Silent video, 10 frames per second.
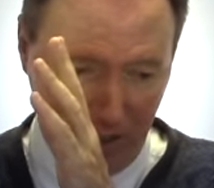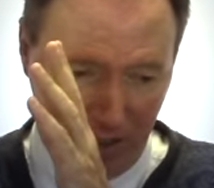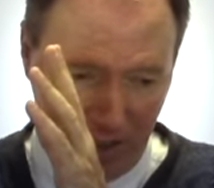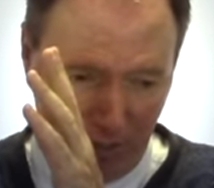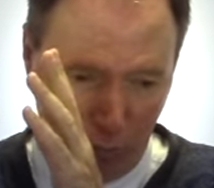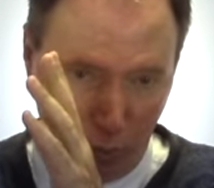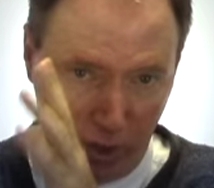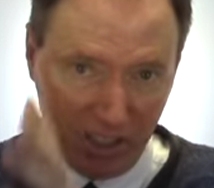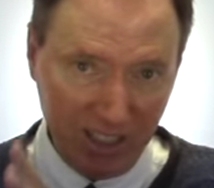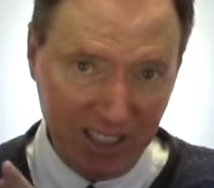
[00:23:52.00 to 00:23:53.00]
a
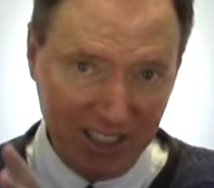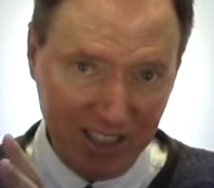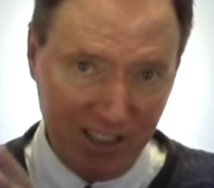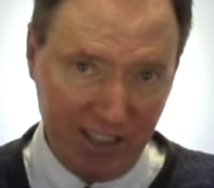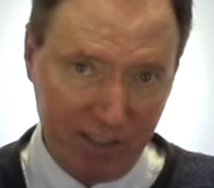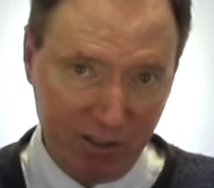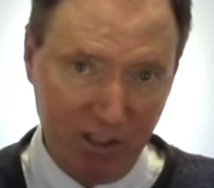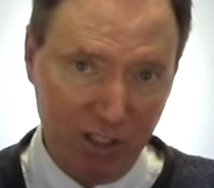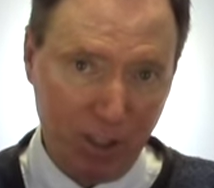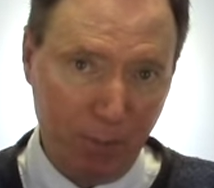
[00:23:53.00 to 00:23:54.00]
woodenly literal
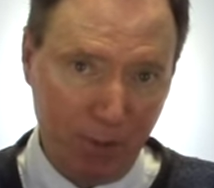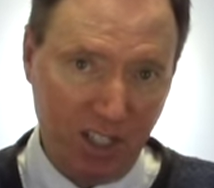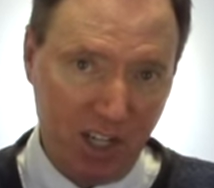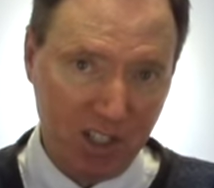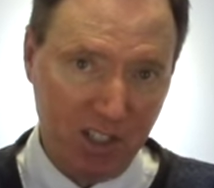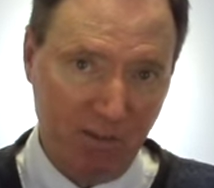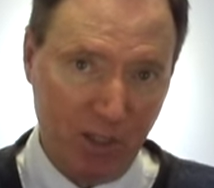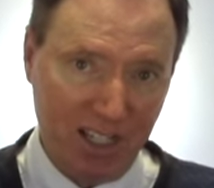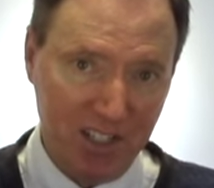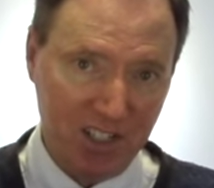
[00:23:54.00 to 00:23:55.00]
interpretation of
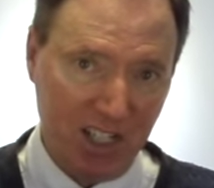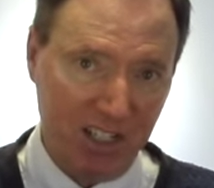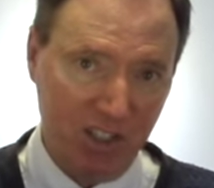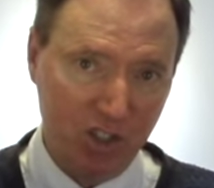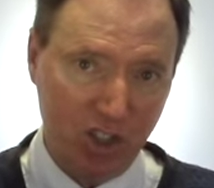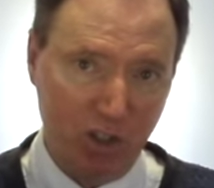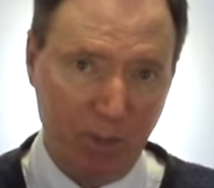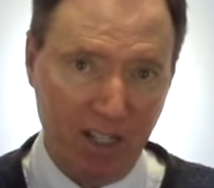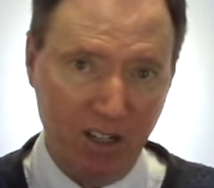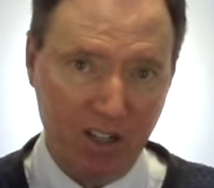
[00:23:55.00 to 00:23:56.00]
what Isaiah and
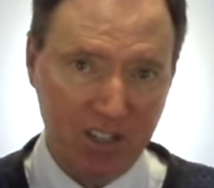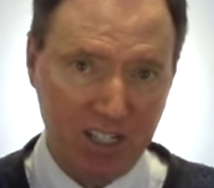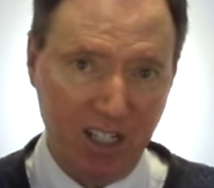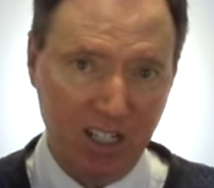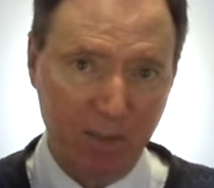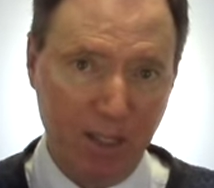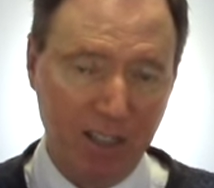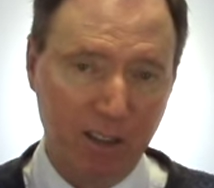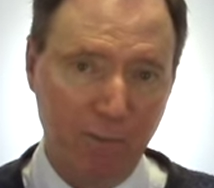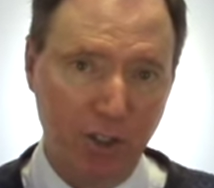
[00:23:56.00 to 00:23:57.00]
Jeremiah are saying
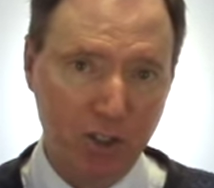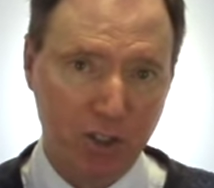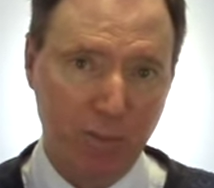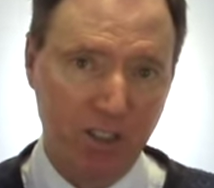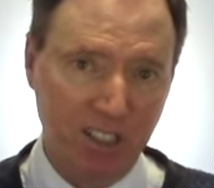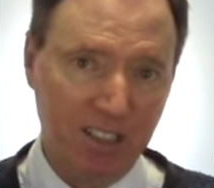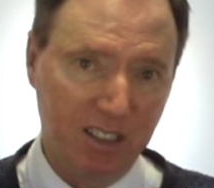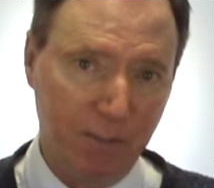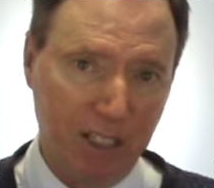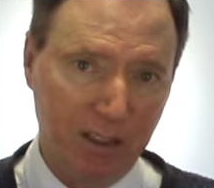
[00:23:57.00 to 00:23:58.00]
about the future,
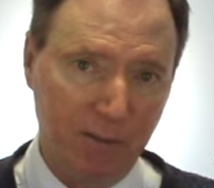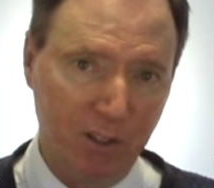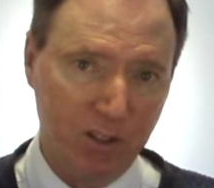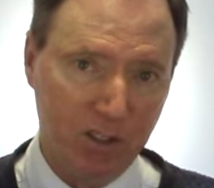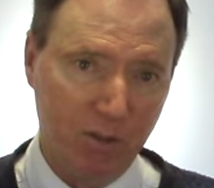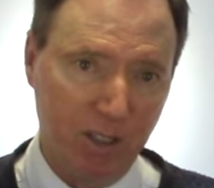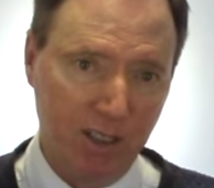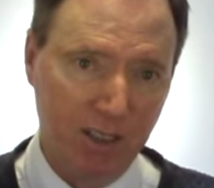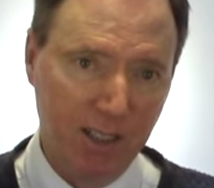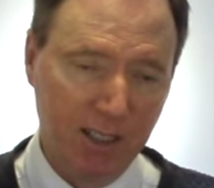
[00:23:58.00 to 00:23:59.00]
predicting about the future.
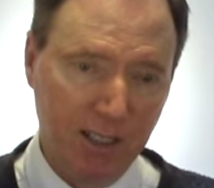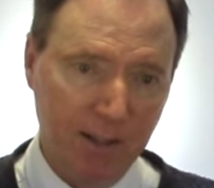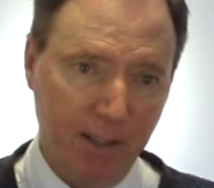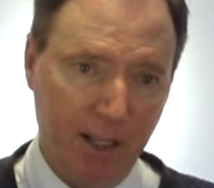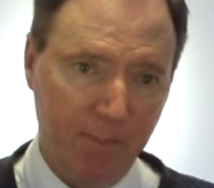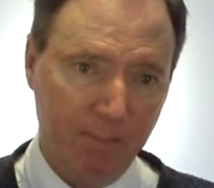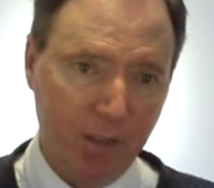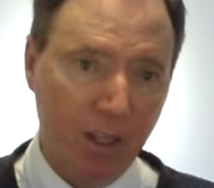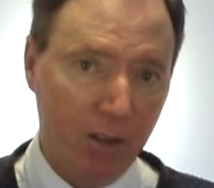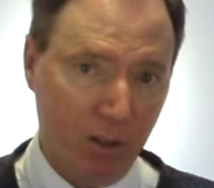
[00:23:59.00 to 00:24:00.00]
Well, um,
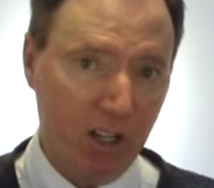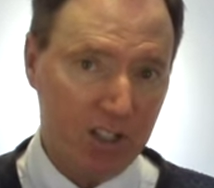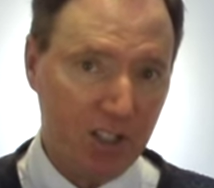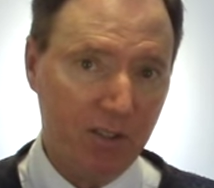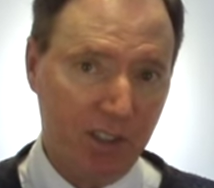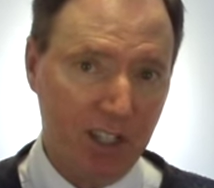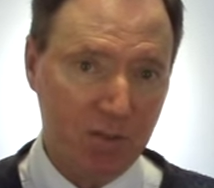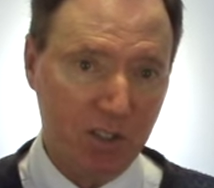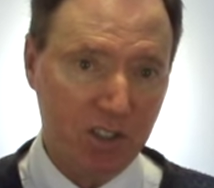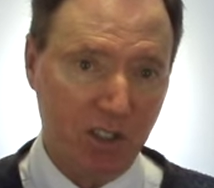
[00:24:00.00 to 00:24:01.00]
there are certain
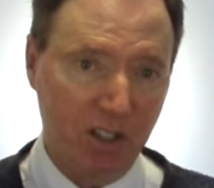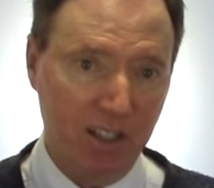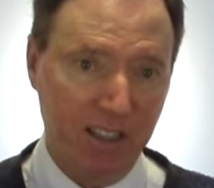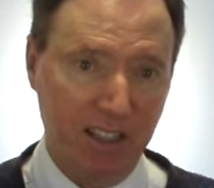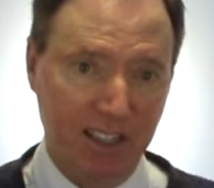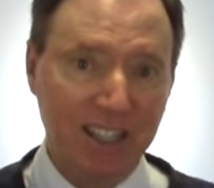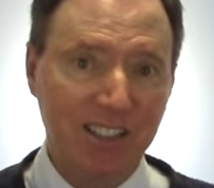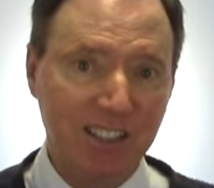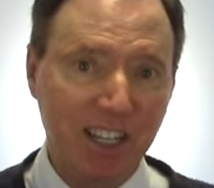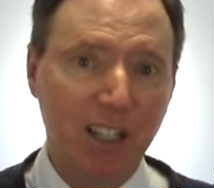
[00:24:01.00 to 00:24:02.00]
things which are, they, they
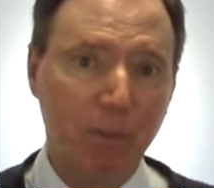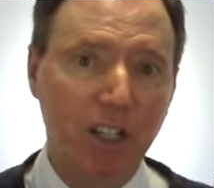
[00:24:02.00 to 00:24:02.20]
intend to be